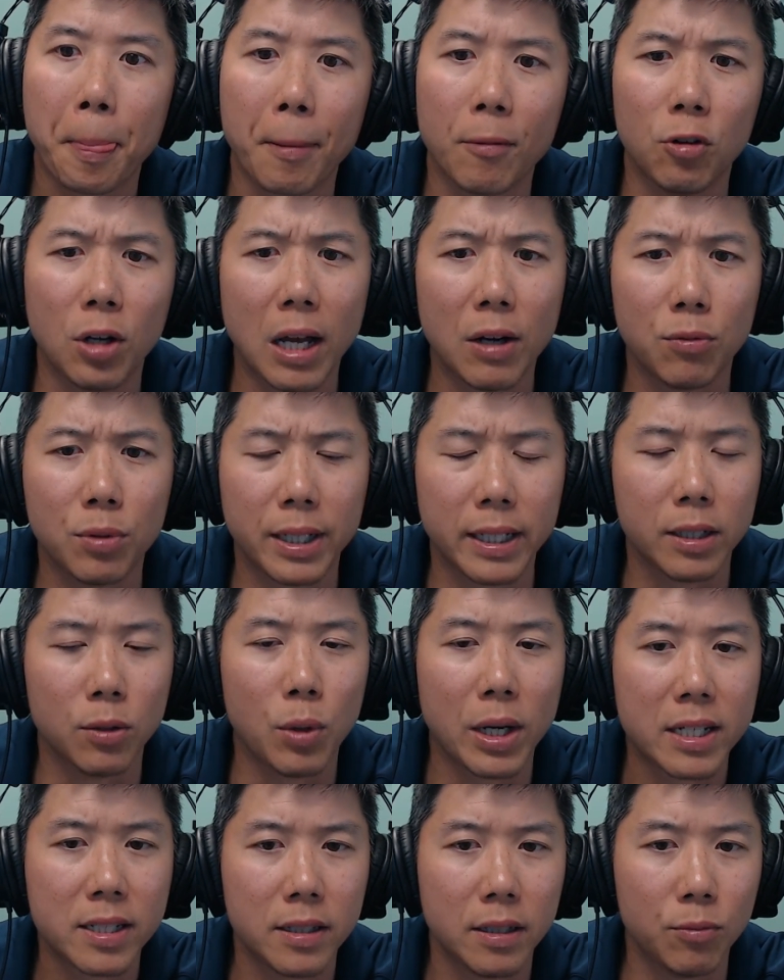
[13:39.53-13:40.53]
We'll have one in the
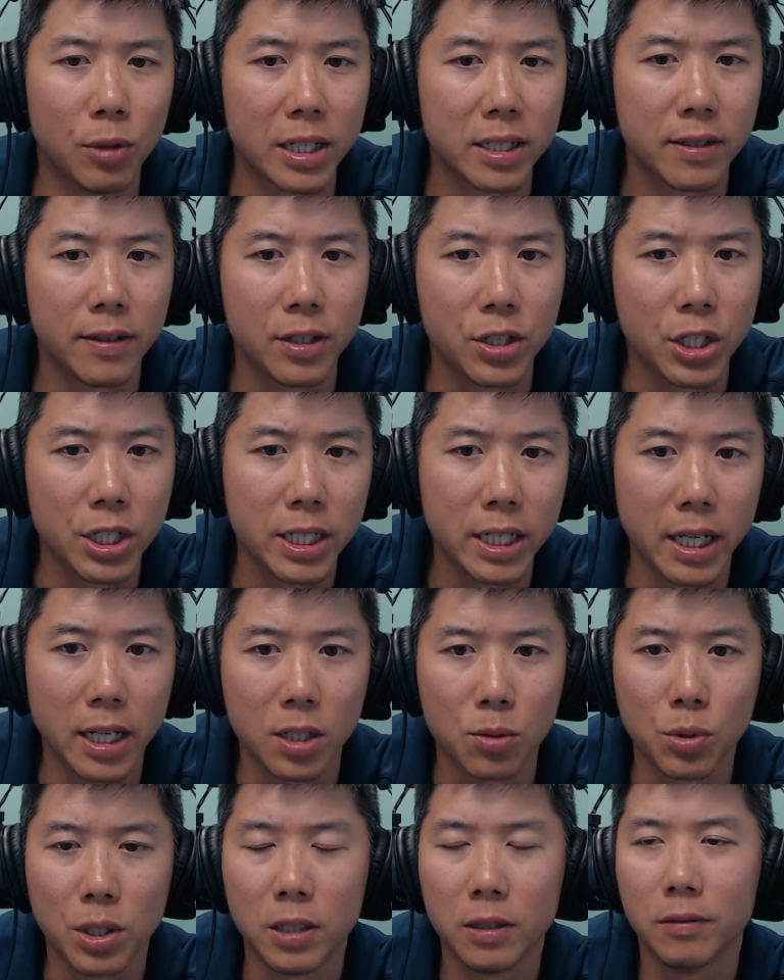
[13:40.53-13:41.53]
west west of the GTA
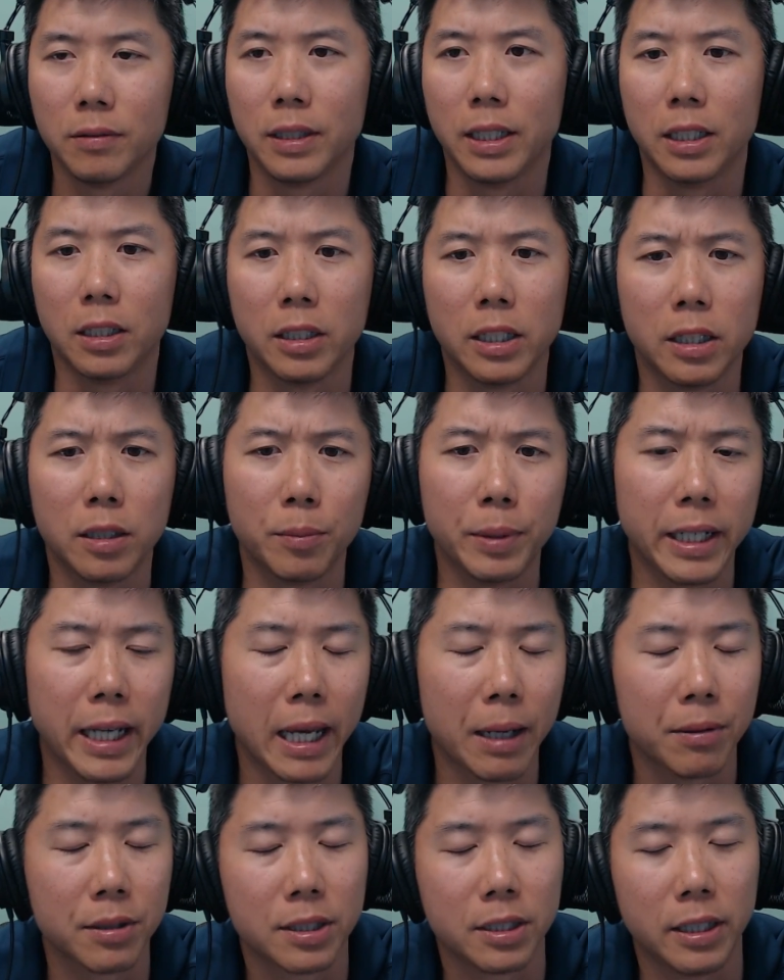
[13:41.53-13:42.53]
as well. It'll either be
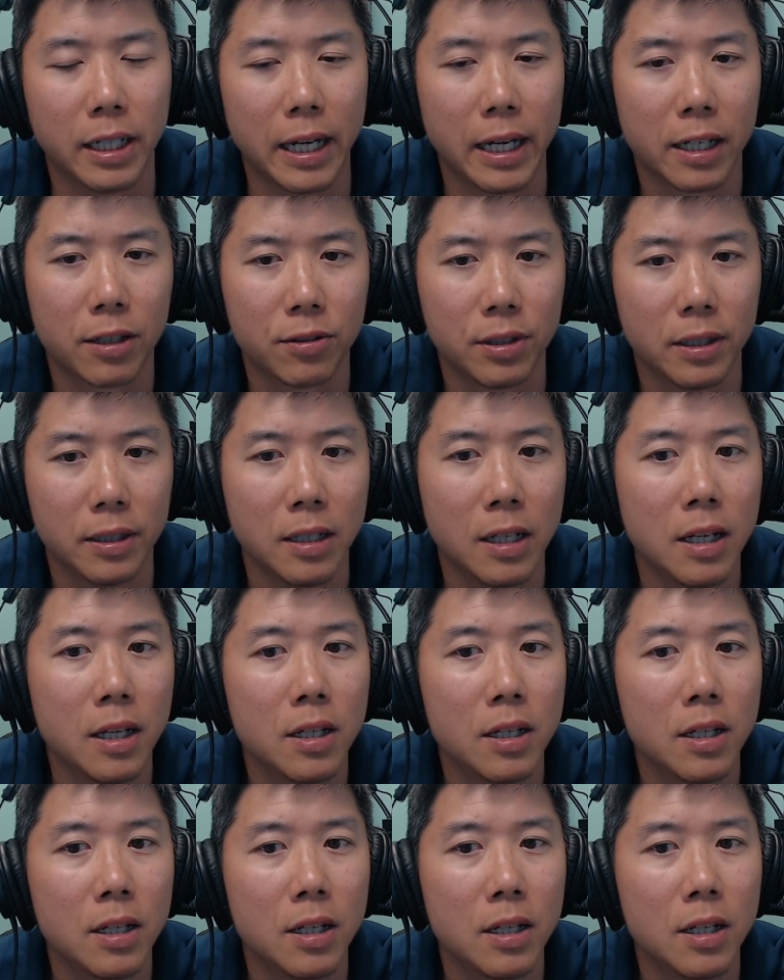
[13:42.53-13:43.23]
Hamilton or Niagara.